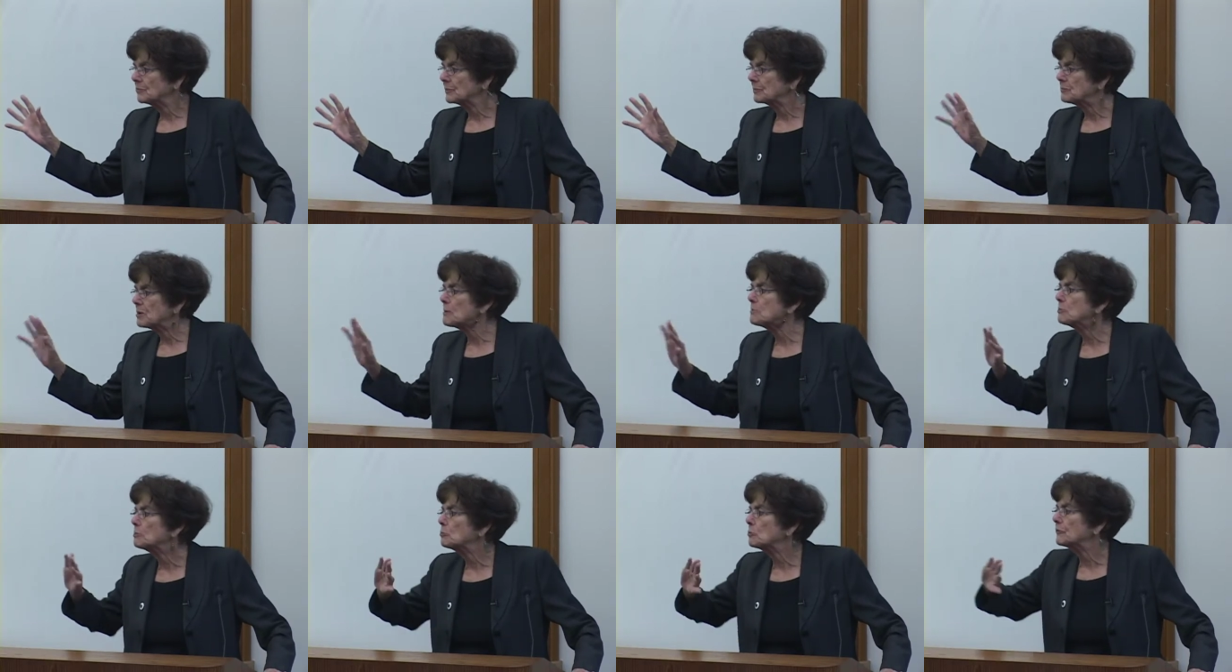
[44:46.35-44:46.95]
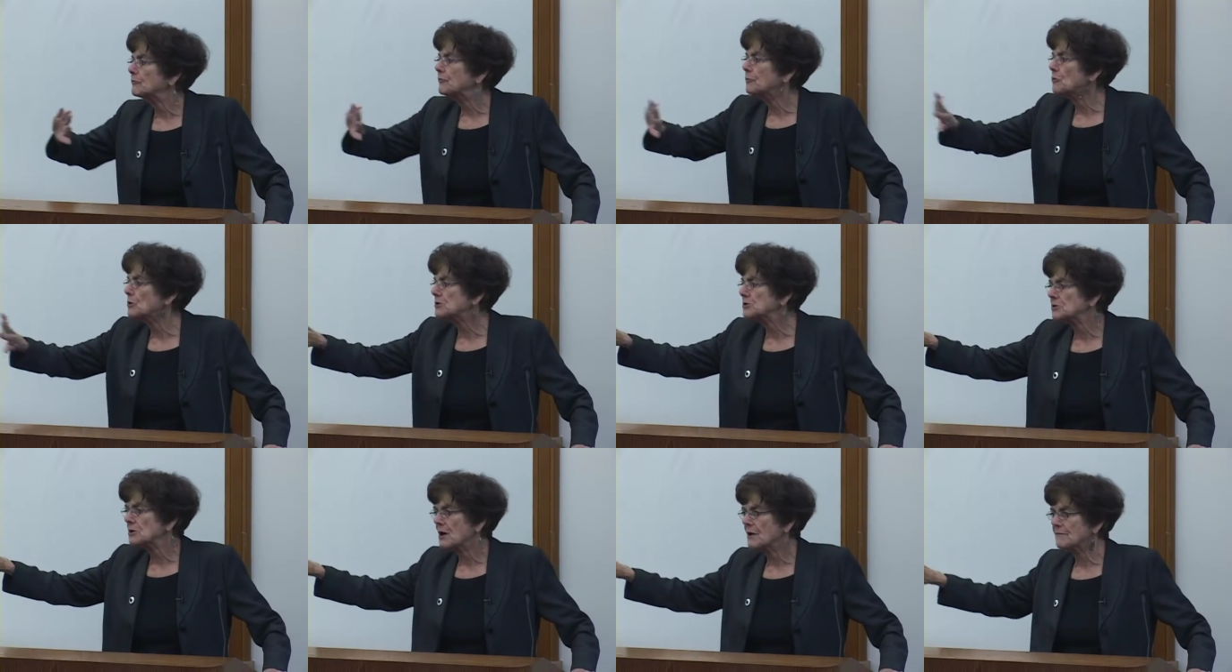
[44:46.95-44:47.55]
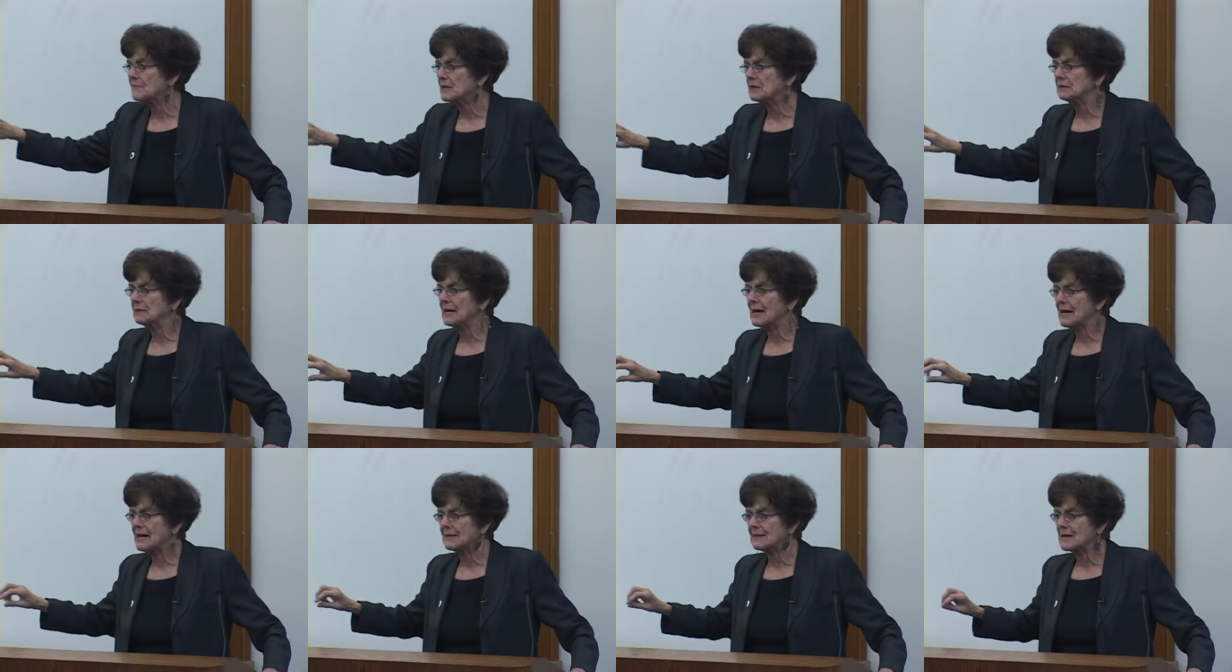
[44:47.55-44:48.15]
People were forced off the
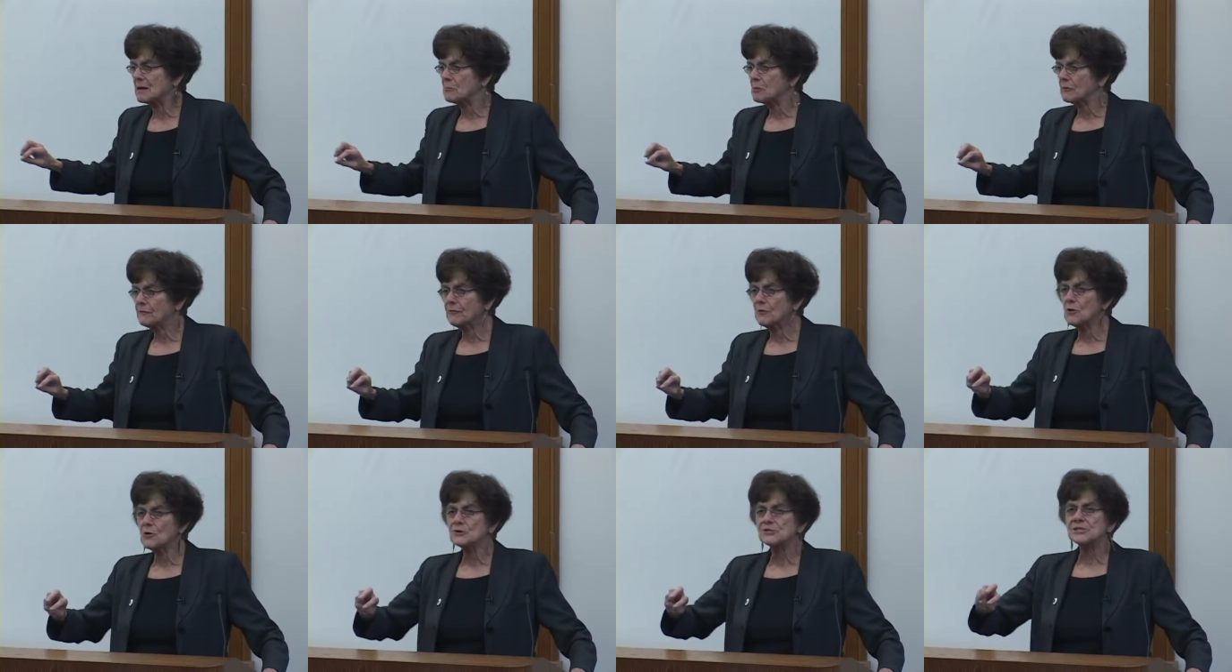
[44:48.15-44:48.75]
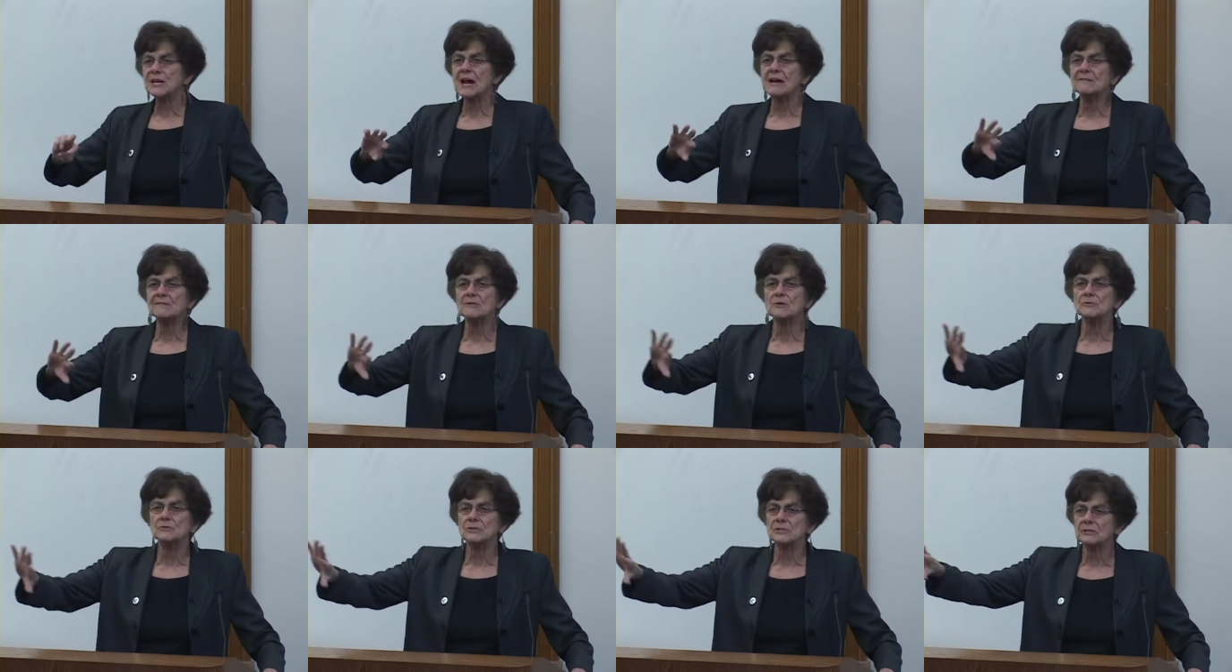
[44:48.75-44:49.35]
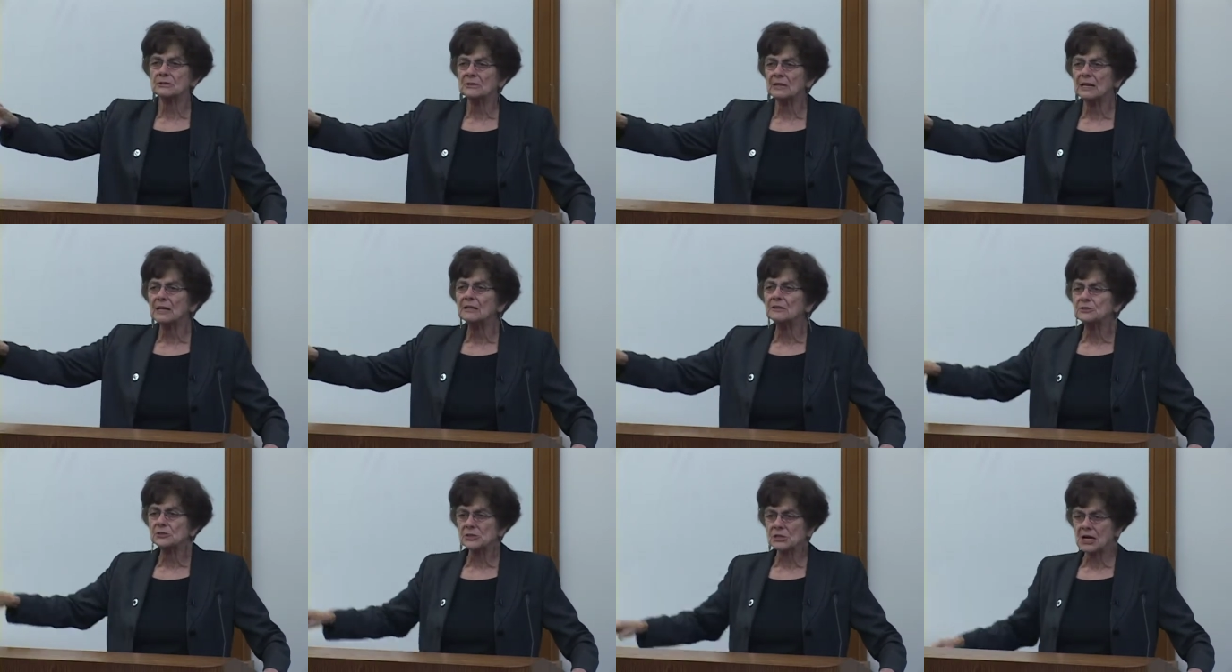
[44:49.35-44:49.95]
land, they were forced out of those
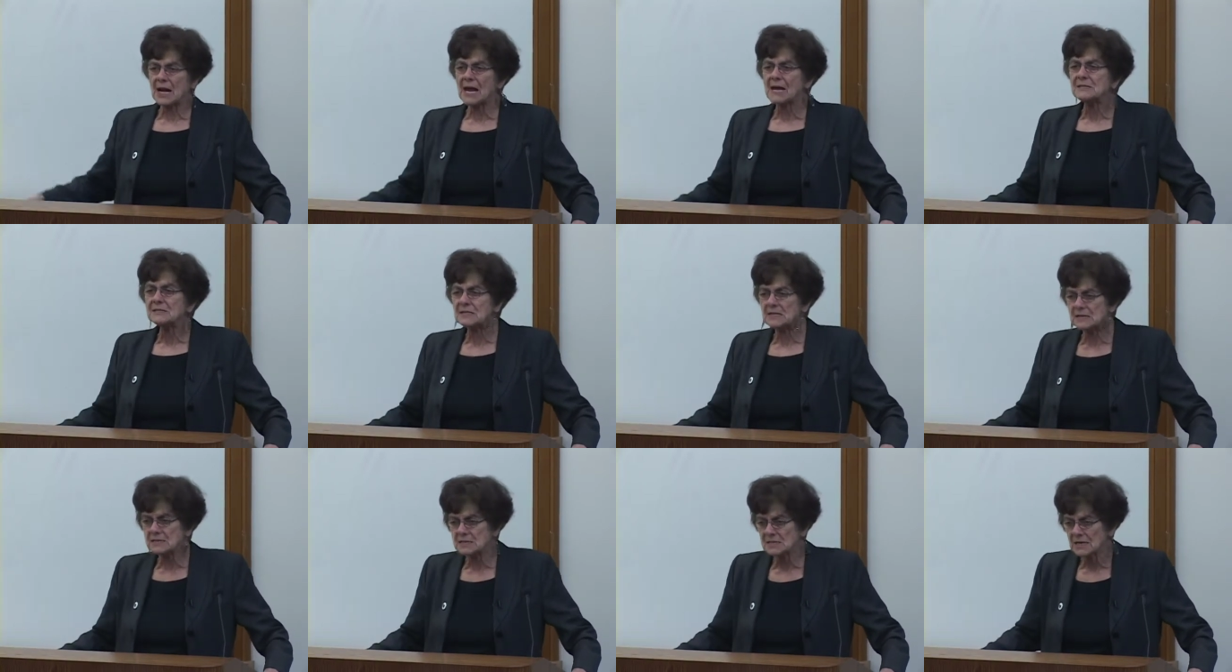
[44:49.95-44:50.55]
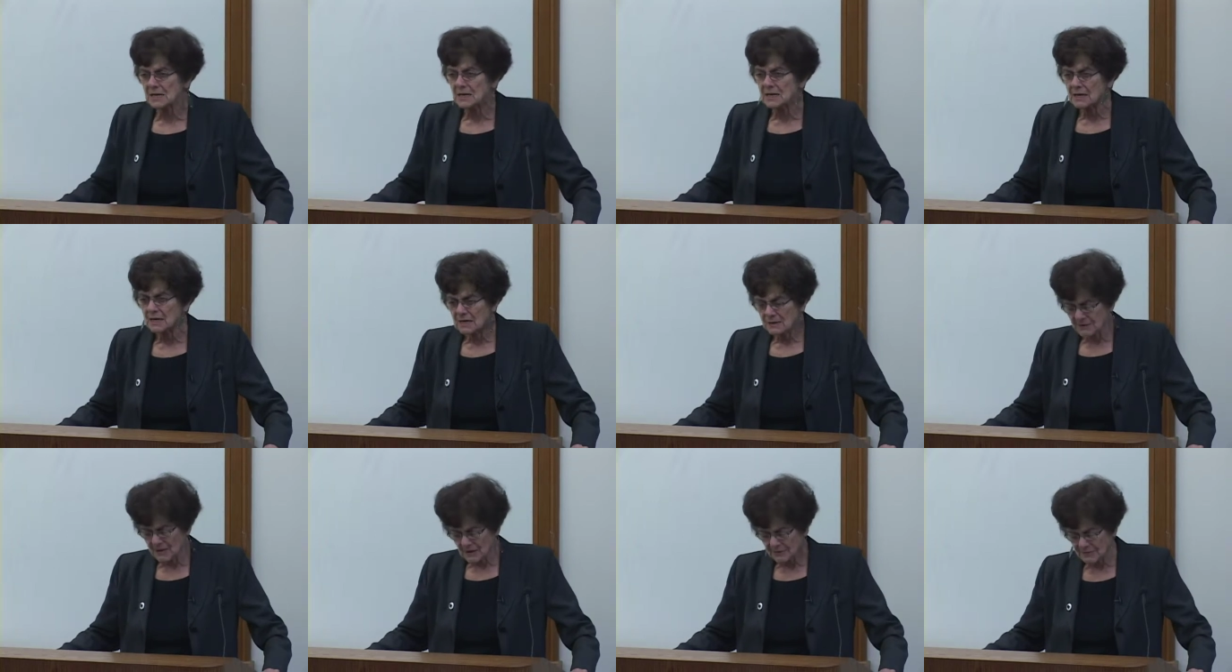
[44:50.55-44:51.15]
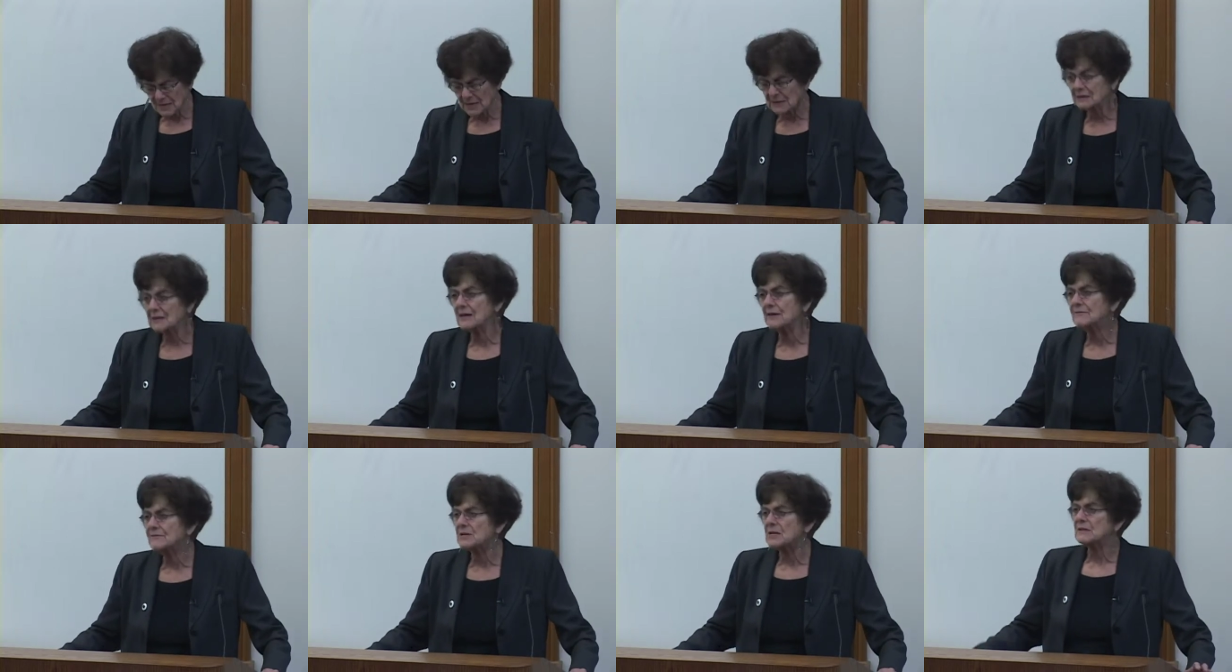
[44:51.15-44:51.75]
little shanties that they
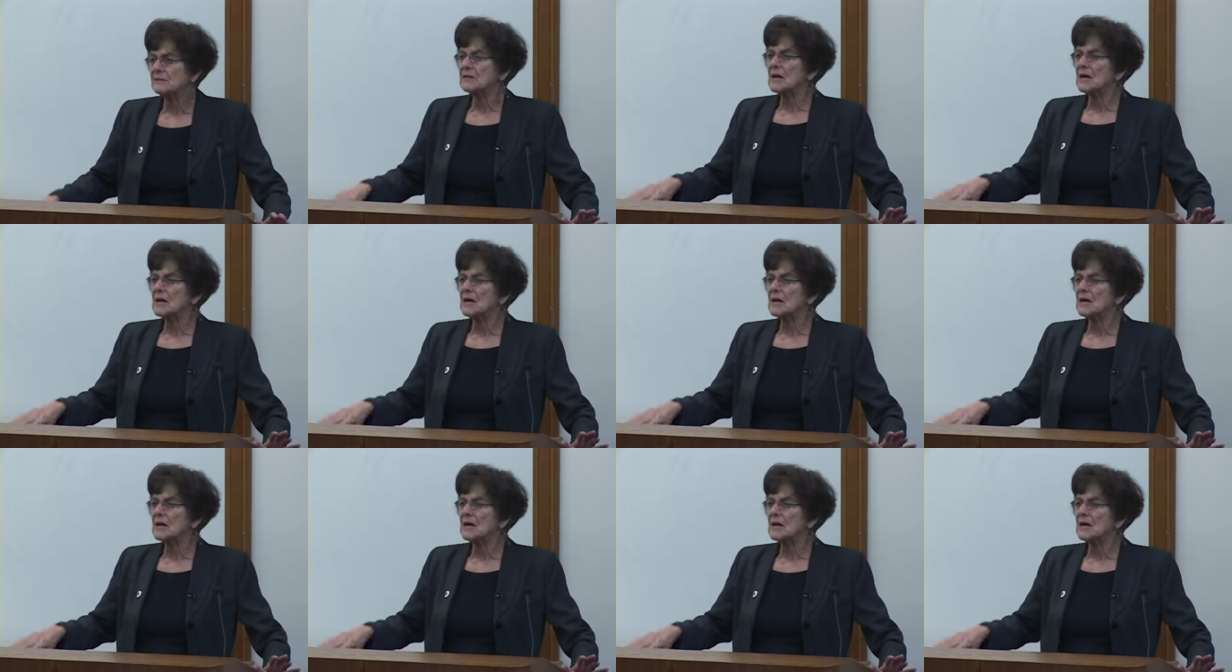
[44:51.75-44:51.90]
lived in.